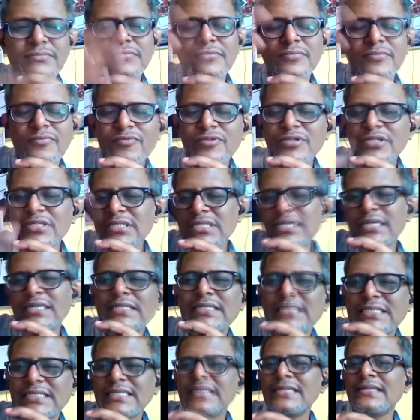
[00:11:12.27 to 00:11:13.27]
with this
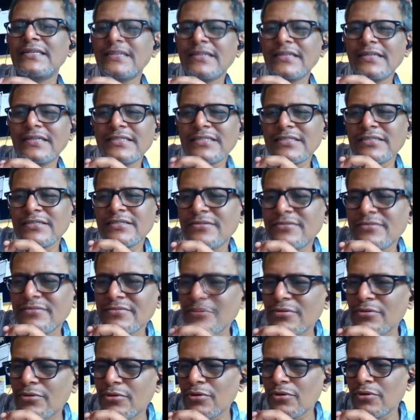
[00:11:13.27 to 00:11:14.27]
understanding as a
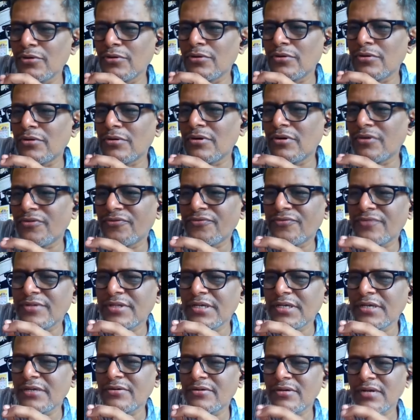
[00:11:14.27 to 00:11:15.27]
core of
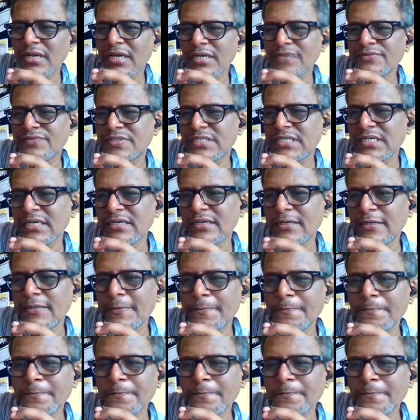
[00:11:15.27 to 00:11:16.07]
their lifestyle